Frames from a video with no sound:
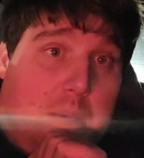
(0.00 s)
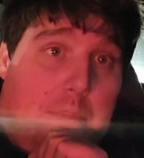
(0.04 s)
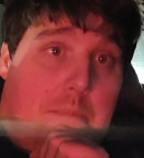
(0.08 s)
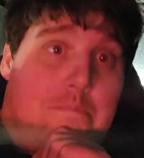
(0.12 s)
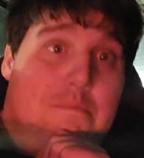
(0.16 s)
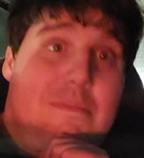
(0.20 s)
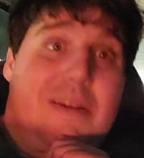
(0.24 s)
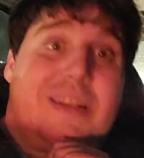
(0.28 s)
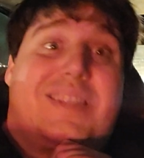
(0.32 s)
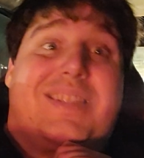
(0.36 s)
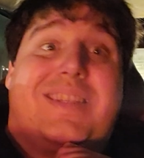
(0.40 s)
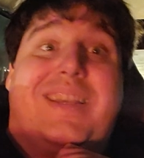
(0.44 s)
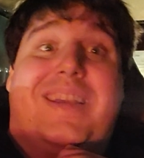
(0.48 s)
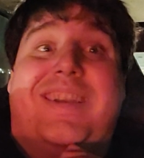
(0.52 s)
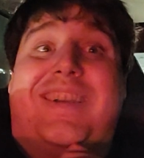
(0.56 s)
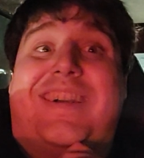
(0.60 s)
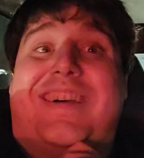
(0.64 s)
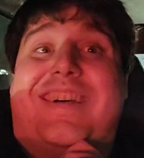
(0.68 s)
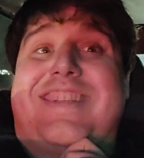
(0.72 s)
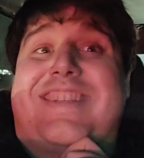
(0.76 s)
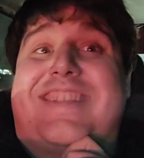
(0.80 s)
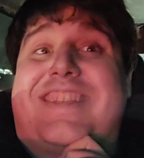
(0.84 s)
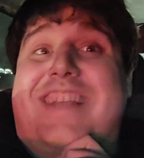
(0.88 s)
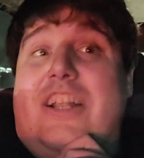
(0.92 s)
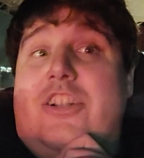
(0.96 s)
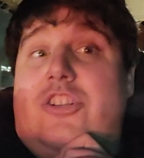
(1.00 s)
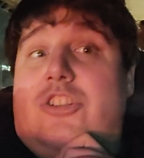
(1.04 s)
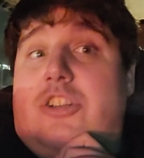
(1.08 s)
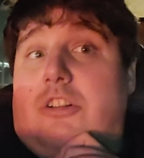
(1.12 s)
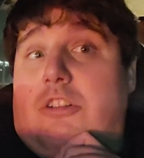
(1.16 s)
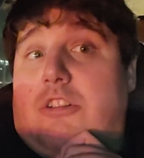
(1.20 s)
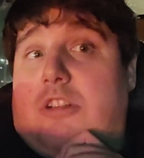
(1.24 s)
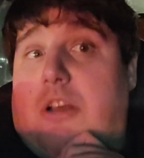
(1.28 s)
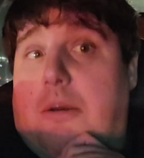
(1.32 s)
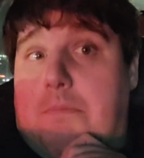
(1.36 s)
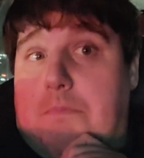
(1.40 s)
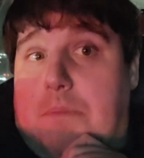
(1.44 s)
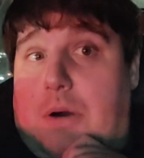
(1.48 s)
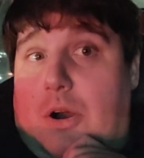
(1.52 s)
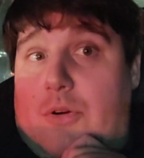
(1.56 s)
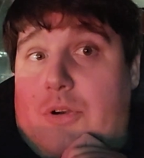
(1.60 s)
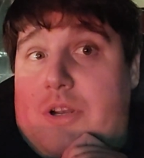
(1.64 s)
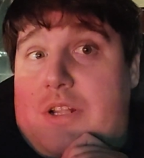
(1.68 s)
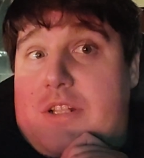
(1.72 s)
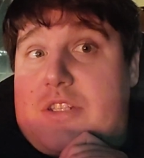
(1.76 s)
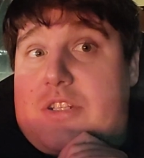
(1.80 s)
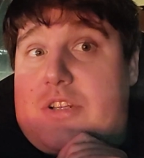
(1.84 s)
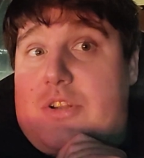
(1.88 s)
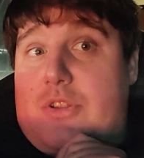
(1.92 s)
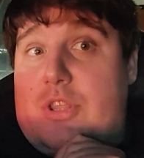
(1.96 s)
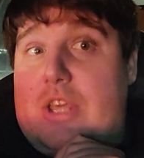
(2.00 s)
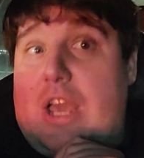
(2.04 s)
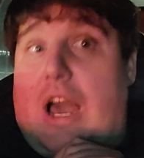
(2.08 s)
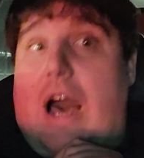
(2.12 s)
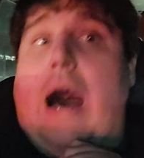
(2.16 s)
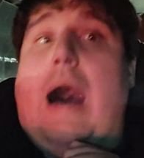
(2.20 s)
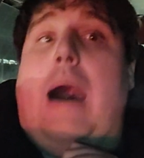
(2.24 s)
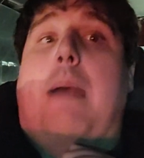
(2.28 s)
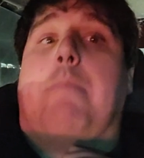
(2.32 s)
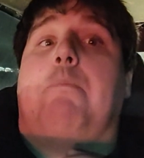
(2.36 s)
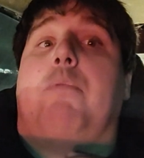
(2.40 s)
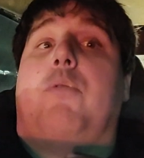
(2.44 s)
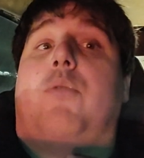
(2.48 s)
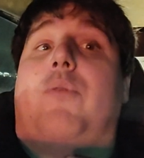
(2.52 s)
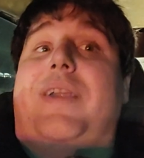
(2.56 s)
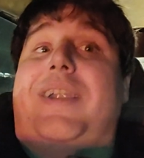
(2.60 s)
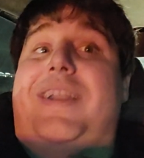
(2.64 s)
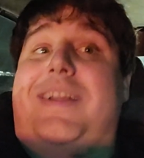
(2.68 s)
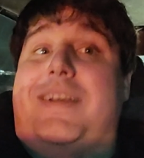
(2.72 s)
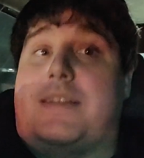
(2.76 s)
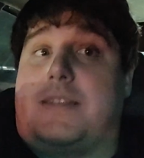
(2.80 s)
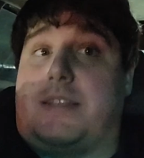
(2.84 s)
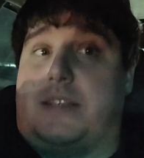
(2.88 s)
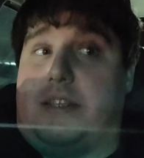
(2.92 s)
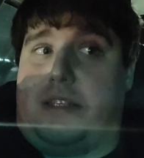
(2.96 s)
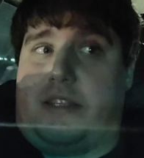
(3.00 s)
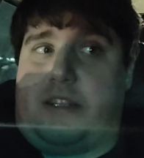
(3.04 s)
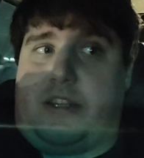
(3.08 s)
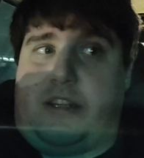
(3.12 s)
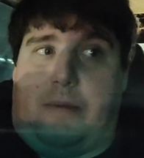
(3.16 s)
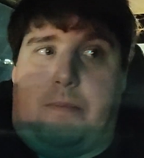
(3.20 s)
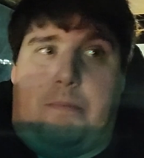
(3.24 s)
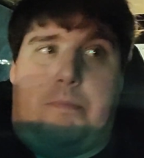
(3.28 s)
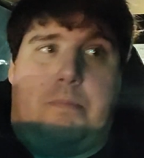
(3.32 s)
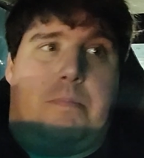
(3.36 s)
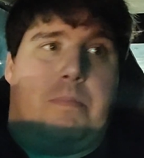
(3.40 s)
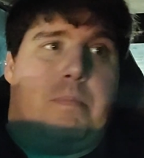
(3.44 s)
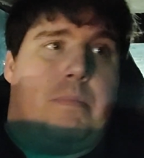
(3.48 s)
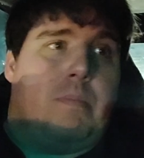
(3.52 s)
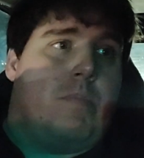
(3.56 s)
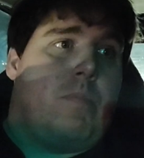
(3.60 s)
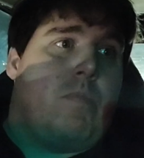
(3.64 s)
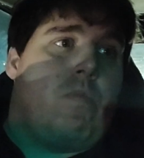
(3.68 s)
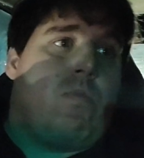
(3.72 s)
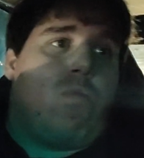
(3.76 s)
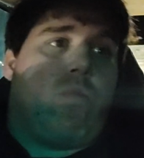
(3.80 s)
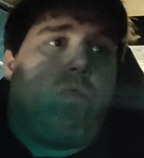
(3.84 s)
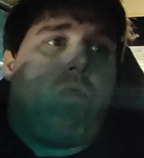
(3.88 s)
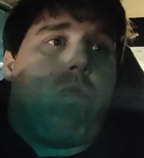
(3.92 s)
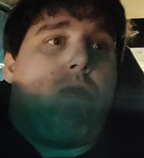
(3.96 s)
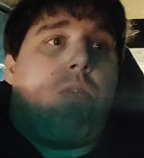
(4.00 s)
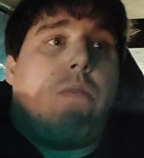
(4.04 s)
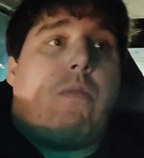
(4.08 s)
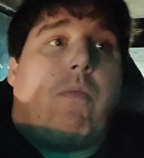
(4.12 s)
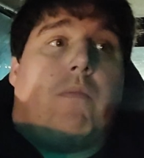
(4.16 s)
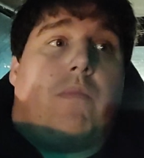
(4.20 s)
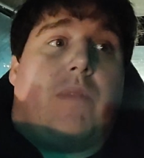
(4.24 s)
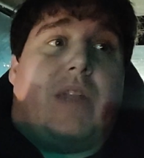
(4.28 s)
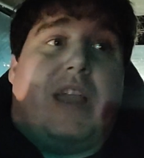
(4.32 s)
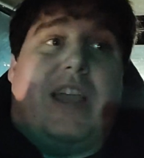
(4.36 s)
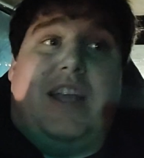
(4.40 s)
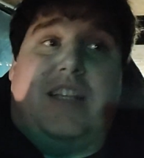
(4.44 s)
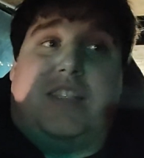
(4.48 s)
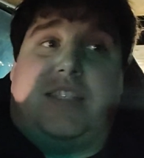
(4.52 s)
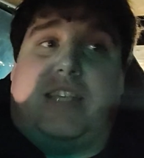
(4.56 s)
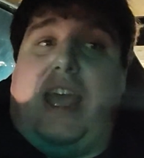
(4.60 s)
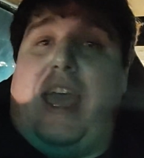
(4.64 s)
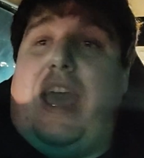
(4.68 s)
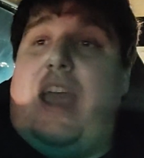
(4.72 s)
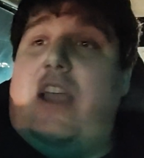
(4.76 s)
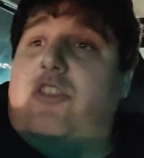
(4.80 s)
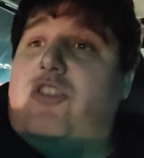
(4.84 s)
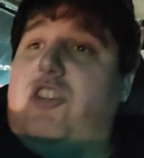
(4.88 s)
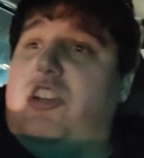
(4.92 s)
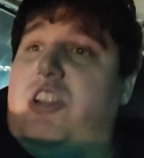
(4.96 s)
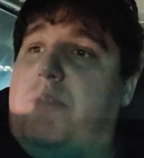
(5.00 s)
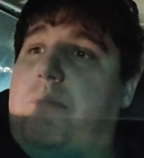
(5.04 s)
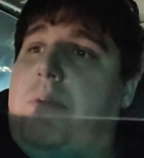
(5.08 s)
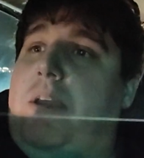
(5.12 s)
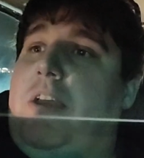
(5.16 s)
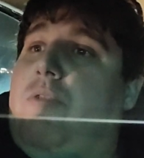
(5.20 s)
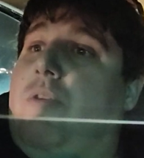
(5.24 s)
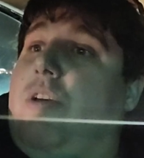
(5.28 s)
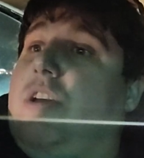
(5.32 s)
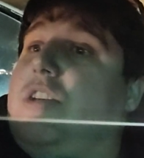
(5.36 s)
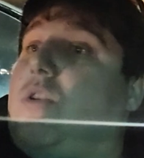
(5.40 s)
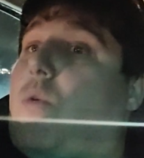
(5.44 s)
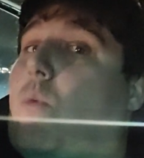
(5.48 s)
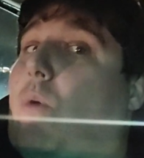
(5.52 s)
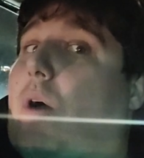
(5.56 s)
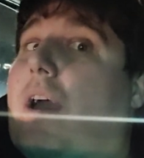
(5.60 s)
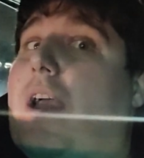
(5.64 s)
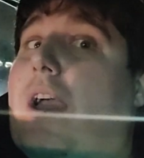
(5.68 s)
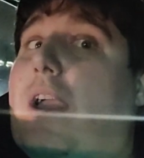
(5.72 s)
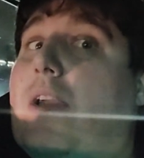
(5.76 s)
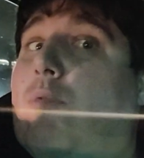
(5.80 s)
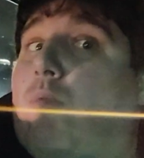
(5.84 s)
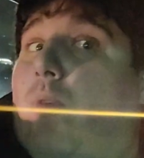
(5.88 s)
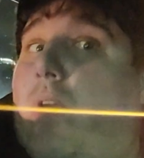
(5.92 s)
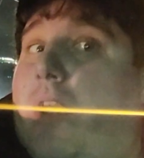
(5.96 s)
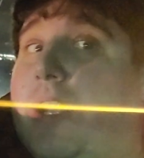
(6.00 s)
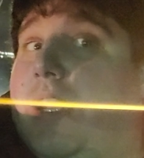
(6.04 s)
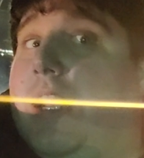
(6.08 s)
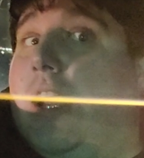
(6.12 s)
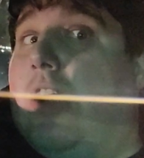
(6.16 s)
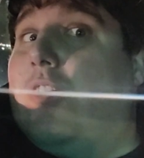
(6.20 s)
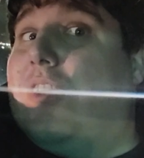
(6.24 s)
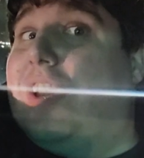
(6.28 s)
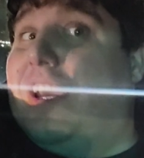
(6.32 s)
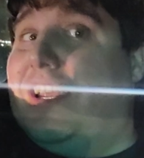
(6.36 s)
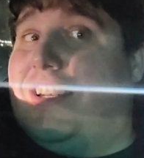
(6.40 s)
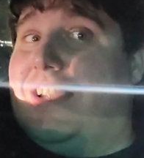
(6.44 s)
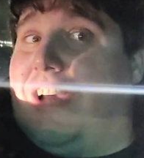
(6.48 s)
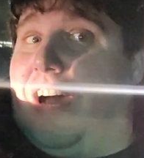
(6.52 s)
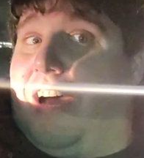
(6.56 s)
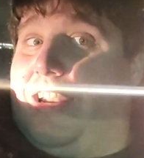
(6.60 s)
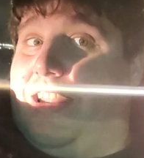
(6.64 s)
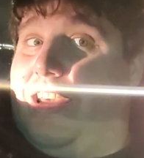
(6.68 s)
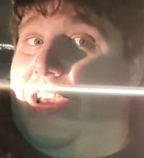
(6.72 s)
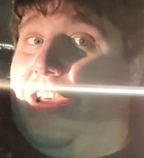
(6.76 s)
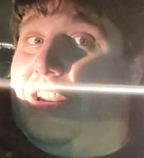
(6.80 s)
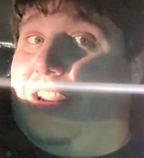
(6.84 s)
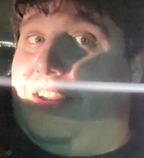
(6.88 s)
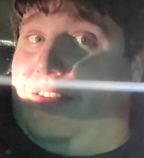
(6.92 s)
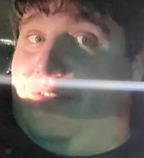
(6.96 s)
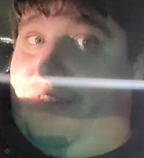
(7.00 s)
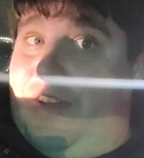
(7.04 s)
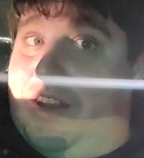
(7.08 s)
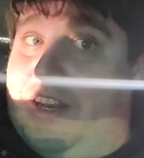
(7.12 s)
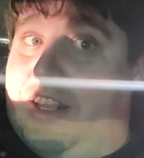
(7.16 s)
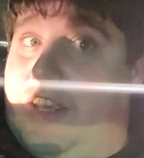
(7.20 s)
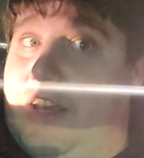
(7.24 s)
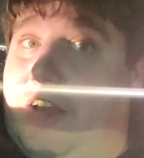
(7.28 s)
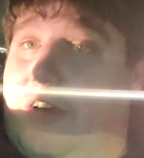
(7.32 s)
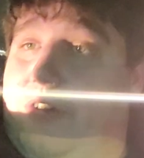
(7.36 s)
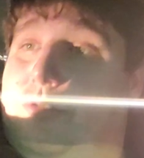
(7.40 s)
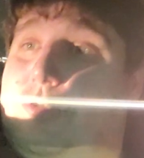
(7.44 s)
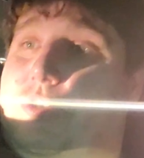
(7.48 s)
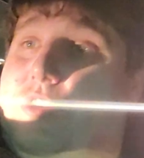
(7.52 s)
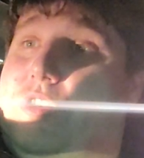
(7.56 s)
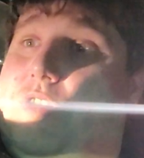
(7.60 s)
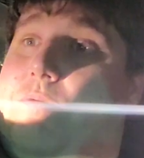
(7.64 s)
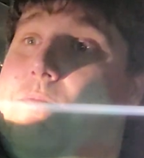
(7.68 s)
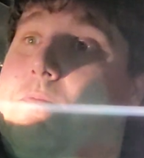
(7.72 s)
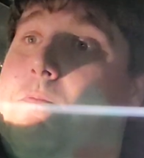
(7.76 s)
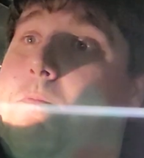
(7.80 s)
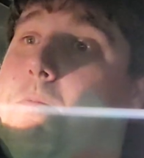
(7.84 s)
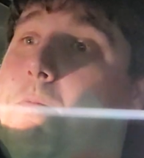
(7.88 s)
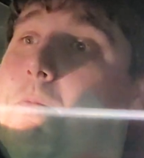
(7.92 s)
missing essential components to the operating system. It's actually the main reason why I right now cannot edit videos.